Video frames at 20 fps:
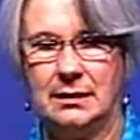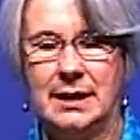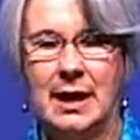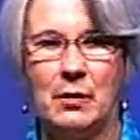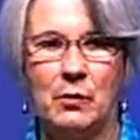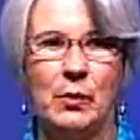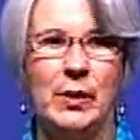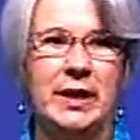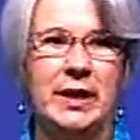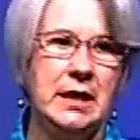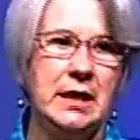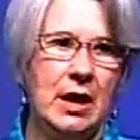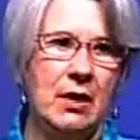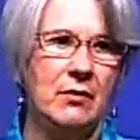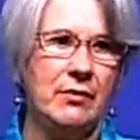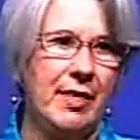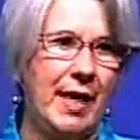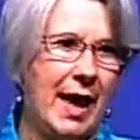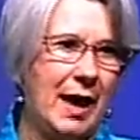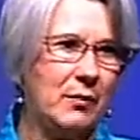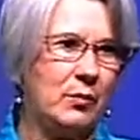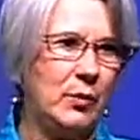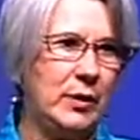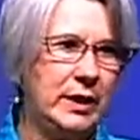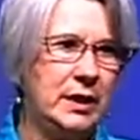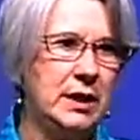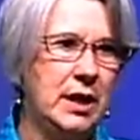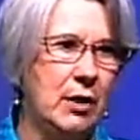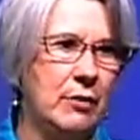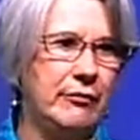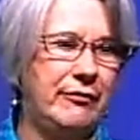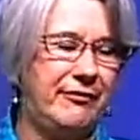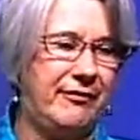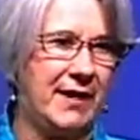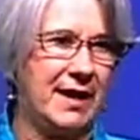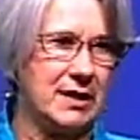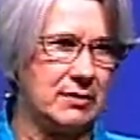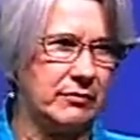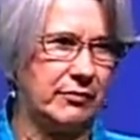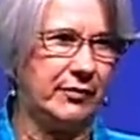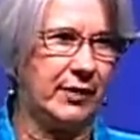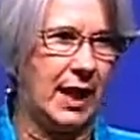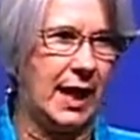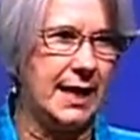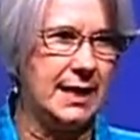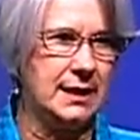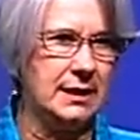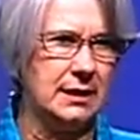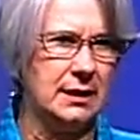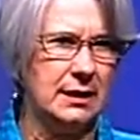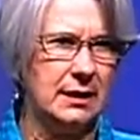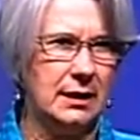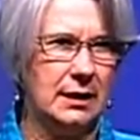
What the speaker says: Now know that. We know fight, flight.